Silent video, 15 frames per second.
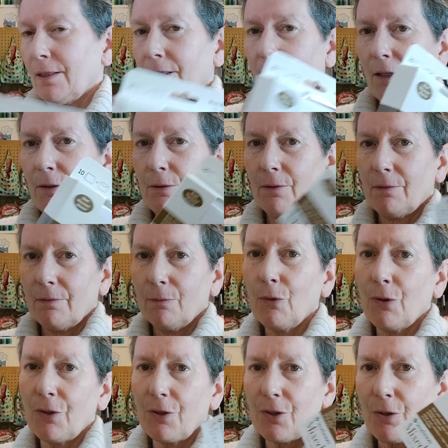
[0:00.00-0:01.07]
So
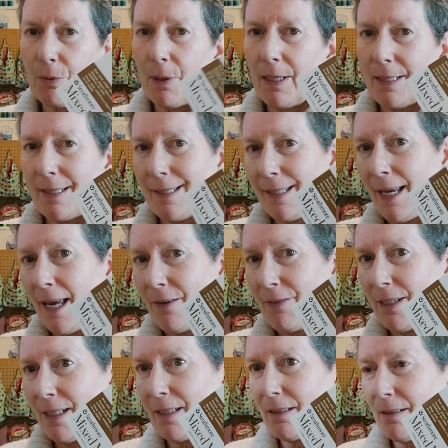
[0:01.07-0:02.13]
more than twice as
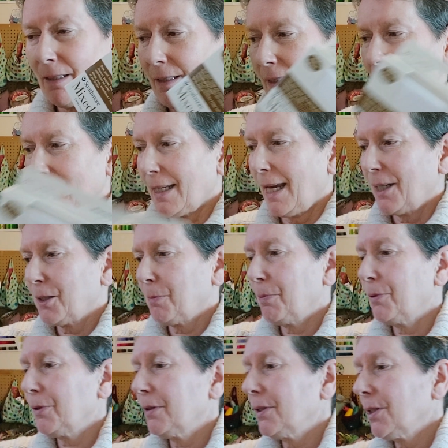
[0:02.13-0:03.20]
heavy as the
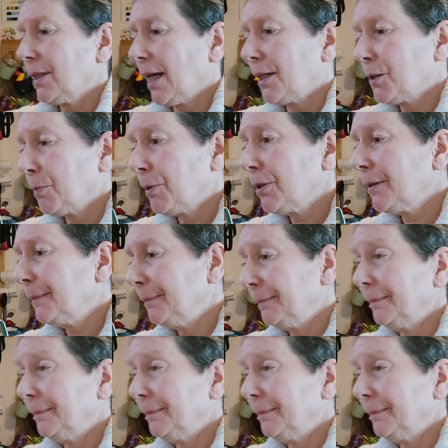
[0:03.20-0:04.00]
sketchbook.